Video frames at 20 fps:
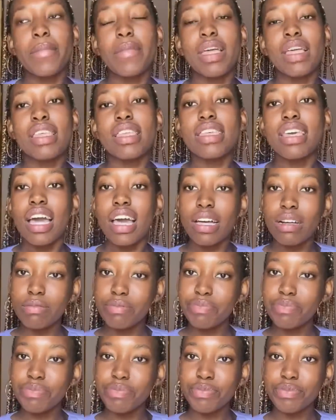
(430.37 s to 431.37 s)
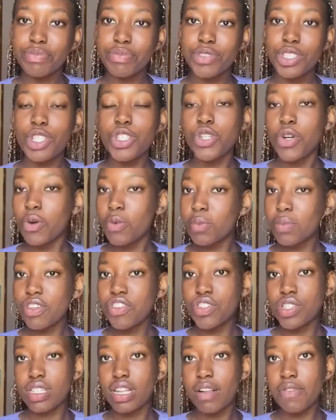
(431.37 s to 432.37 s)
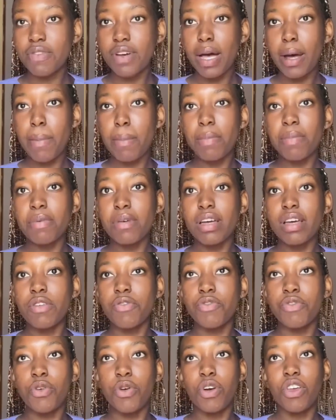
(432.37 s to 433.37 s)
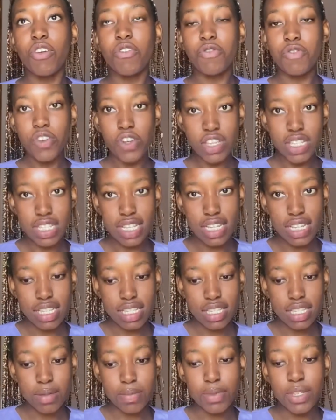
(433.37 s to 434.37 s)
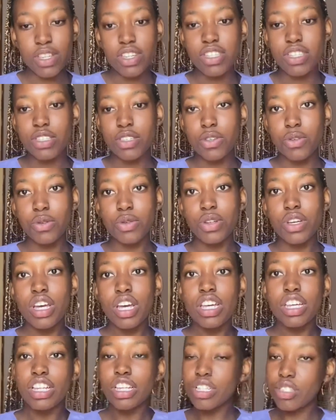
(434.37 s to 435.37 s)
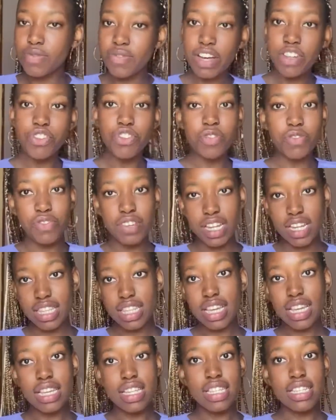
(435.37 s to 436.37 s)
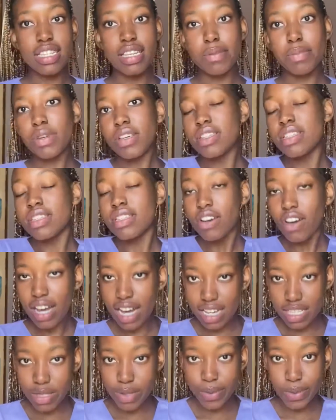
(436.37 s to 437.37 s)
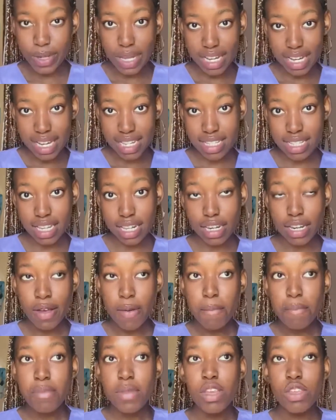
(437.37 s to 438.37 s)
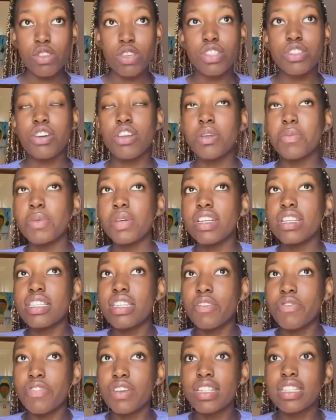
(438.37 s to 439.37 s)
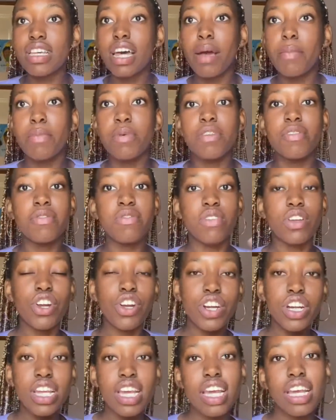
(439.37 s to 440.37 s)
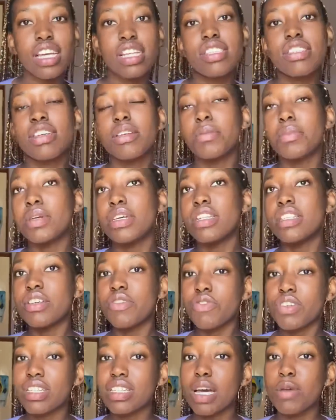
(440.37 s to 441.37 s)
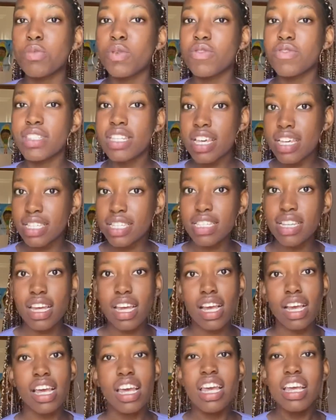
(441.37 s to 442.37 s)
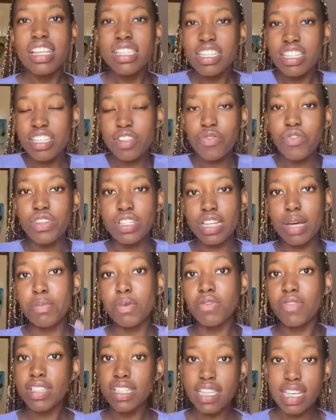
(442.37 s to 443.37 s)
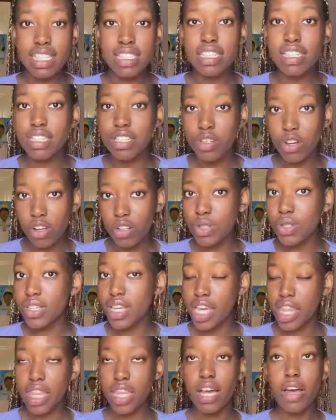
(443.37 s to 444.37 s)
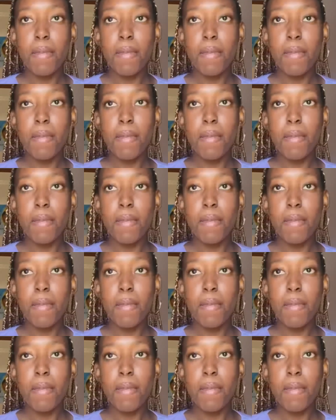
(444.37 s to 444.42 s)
Yeah. So don't beat yourself up for your first tests, because you need to find your feet at the end of the day, because it's not high school, like I said. So it's going to be a different type of learning. It's going to be a different type of testing. It's a different type of intensity altogether.